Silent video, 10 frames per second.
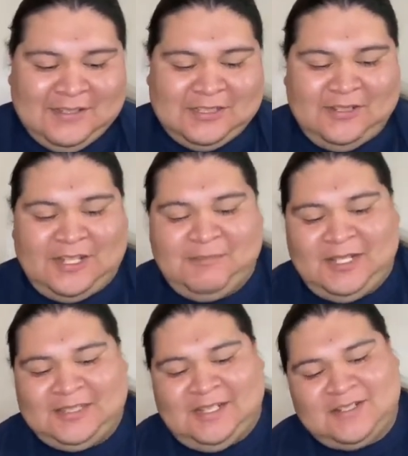So you got to
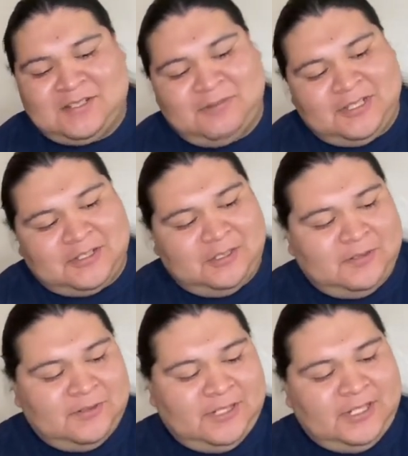make that switch
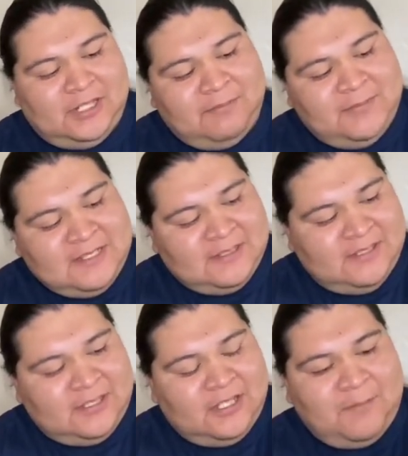over, and I'm missing
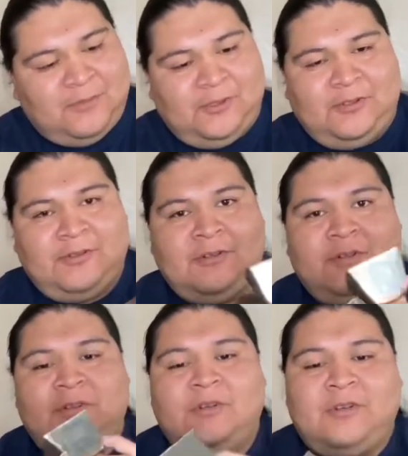a couple
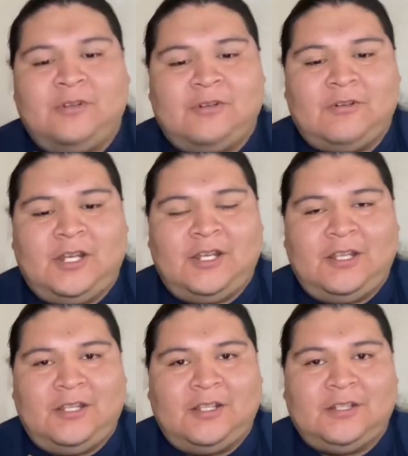right
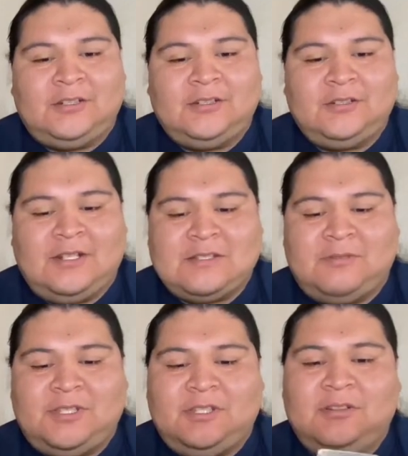here. That's
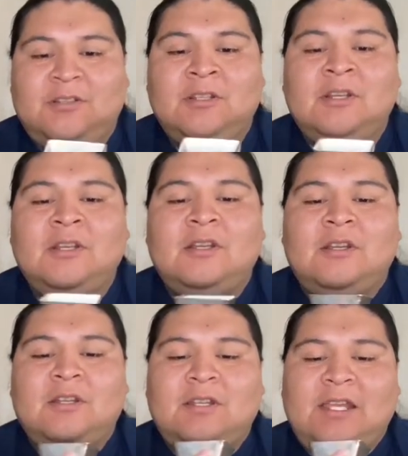when you
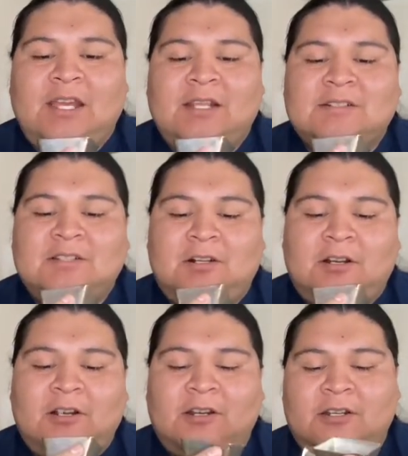dance
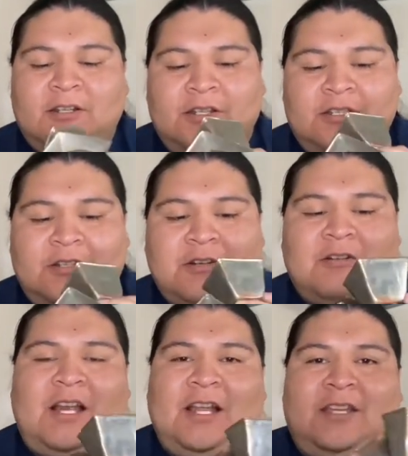hard and you
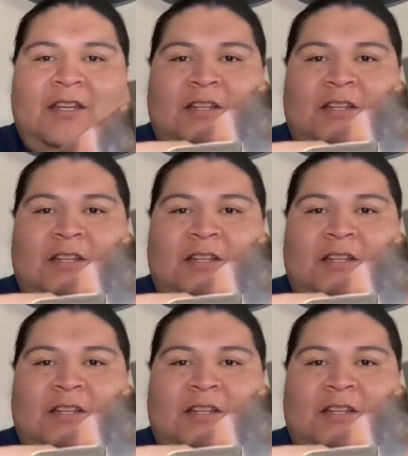crack it.